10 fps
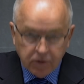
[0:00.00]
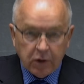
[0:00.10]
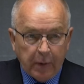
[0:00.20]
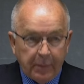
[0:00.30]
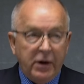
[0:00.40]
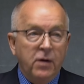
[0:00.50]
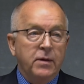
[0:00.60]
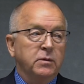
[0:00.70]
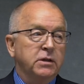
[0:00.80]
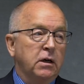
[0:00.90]
to prepare
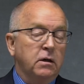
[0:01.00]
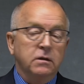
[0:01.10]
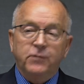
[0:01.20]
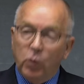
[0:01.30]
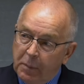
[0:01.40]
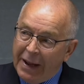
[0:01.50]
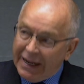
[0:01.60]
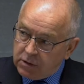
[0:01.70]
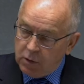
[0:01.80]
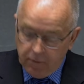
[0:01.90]
themselves for
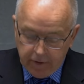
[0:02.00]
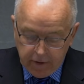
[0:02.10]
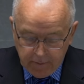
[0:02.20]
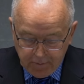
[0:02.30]
Passover.